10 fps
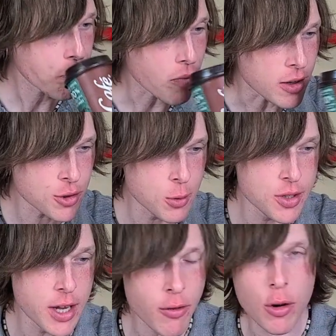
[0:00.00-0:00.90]
So he's
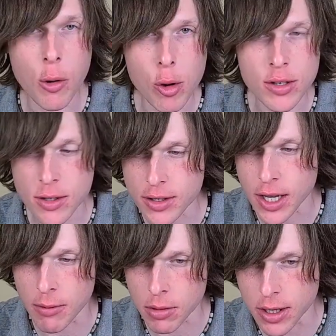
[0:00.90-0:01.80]
never always in the same
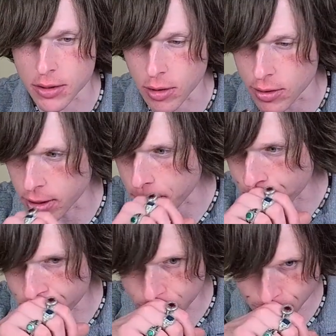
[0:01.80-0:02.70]
place all the time.
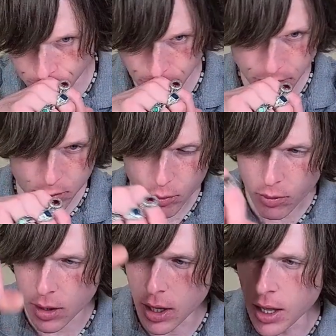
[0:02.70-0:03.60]

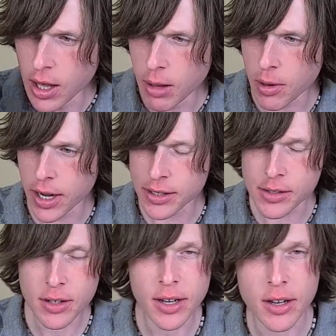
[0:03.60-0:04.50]
But I guess it's
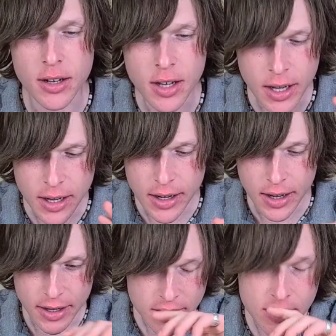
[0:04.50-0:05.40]
like
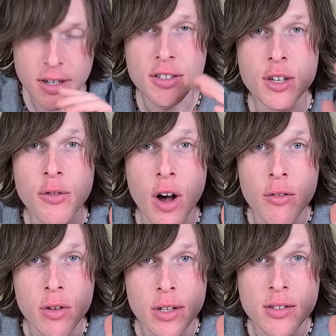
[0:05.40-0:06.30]
a survival
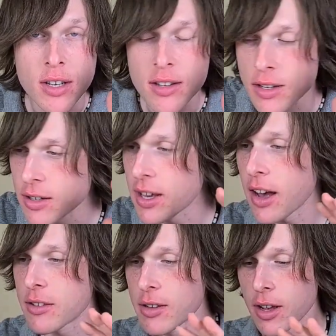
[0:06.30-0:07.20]
instinct cats
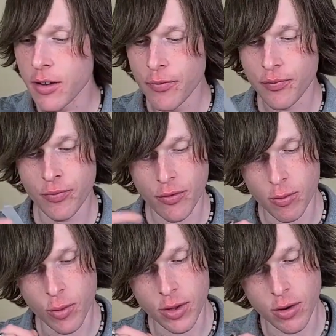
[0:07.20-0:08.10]
have from when
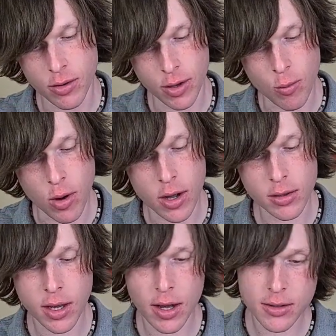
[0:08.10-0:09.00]
they're like wild
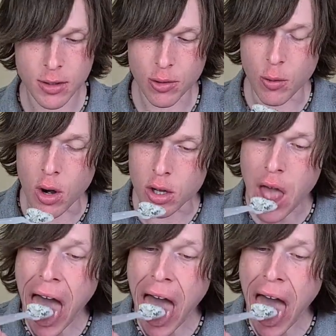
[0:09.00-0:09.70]
cats out in the wild